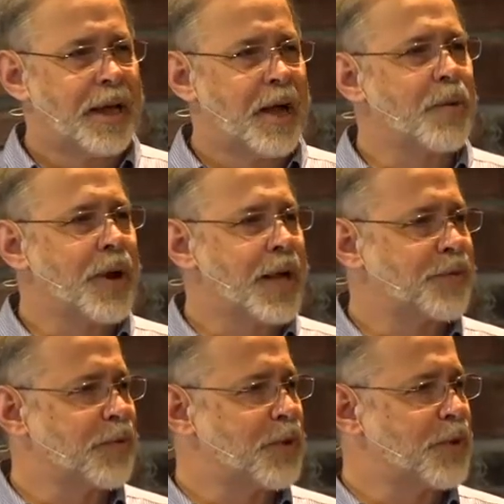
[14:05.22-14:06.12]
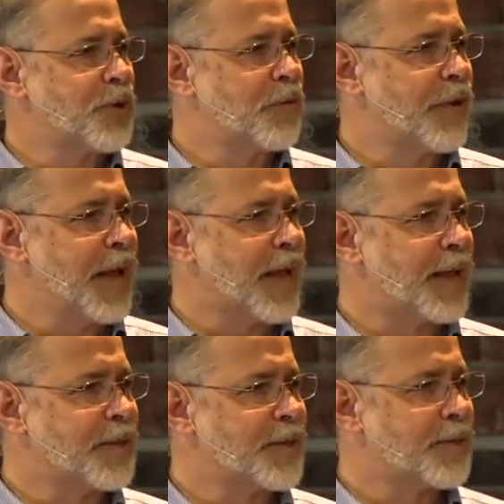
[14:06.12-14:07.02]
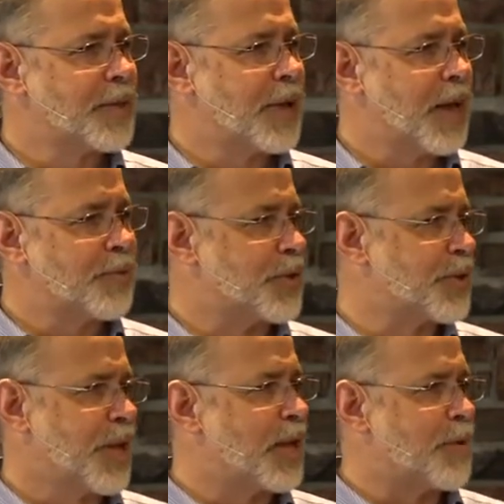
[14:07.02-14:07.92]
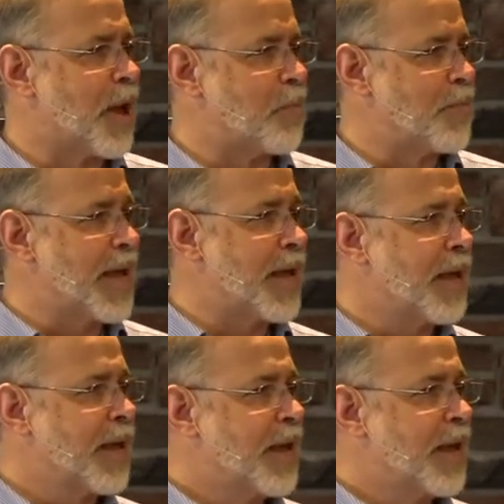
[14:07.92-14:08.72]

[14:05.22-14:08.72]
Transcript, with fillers: I won't ask for a show of hands, I'll just tell you about me.